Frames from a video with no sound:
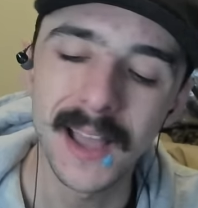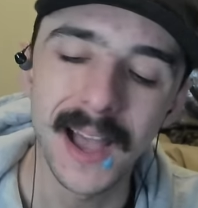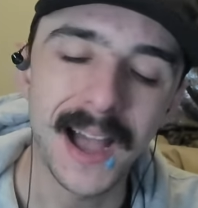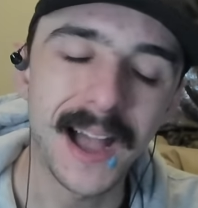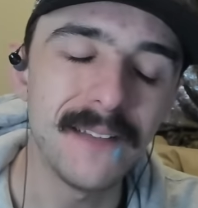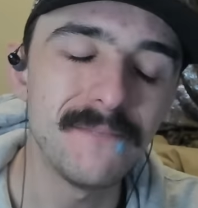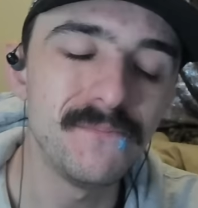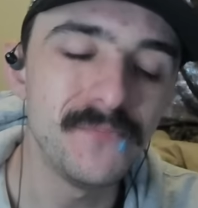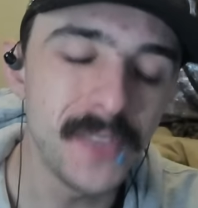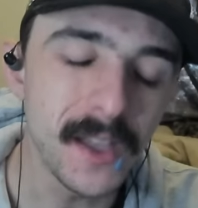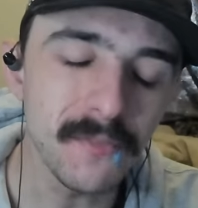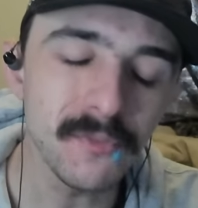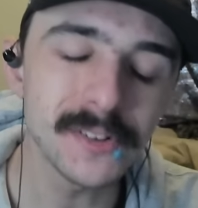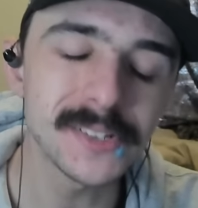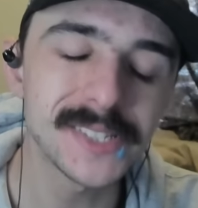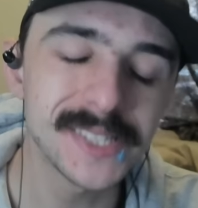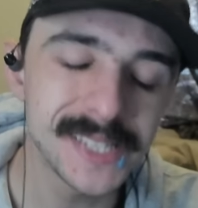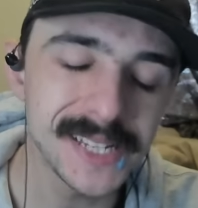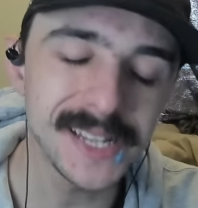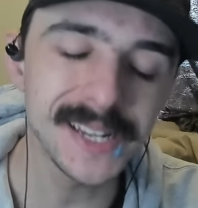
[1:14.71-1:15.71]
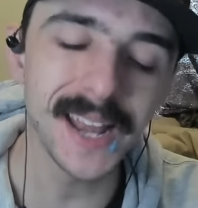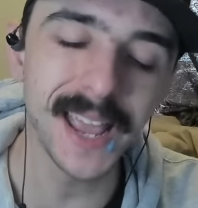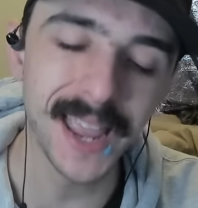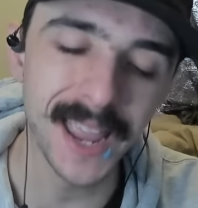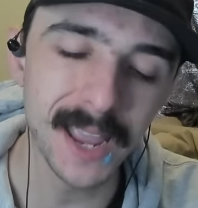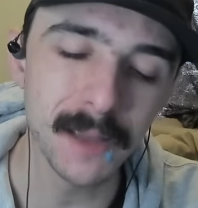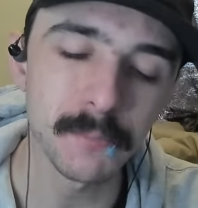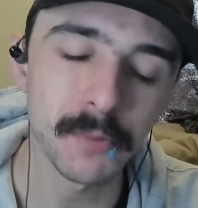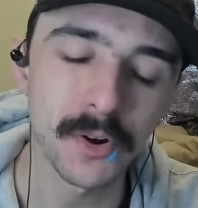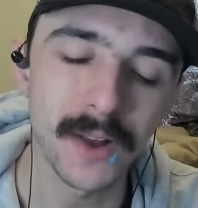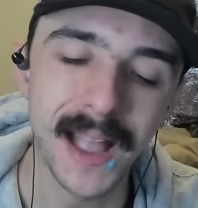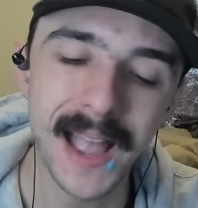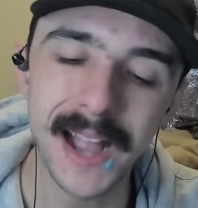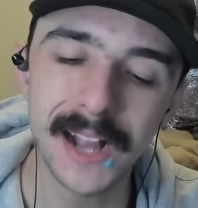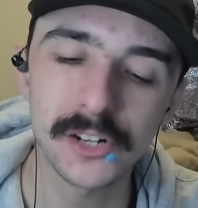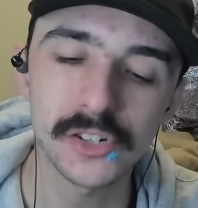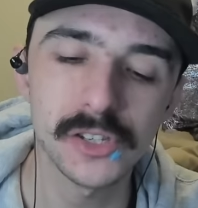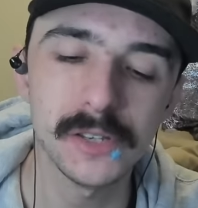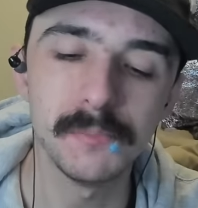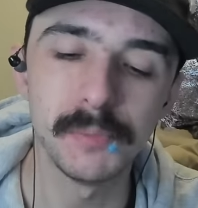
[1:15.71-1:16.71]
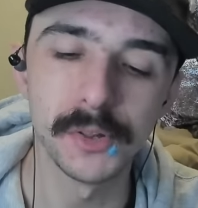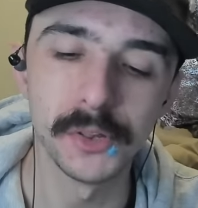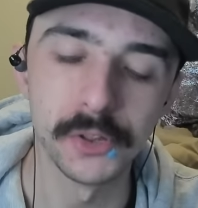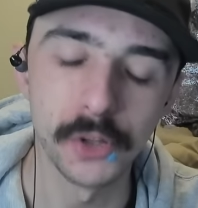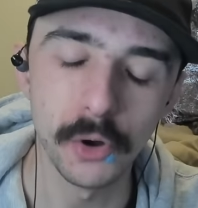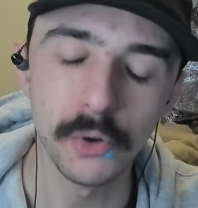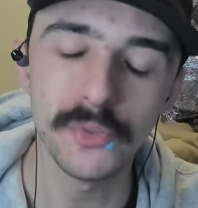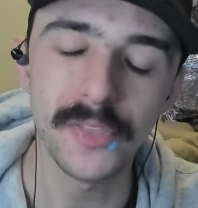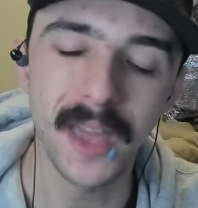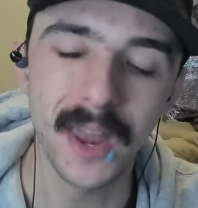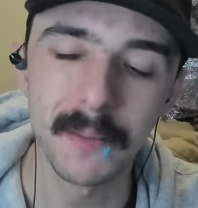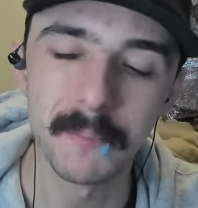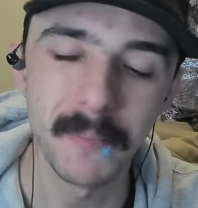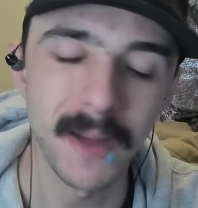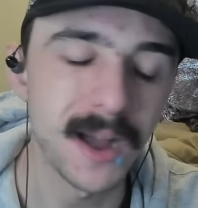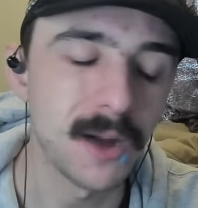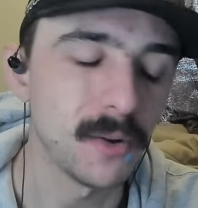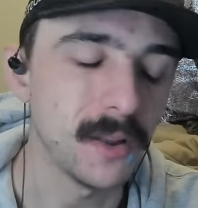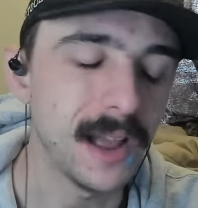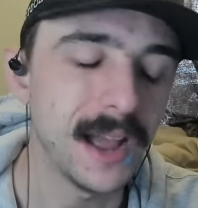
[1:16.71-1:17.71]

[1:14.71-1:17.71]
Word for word: I've never seen Amber actually below that amount.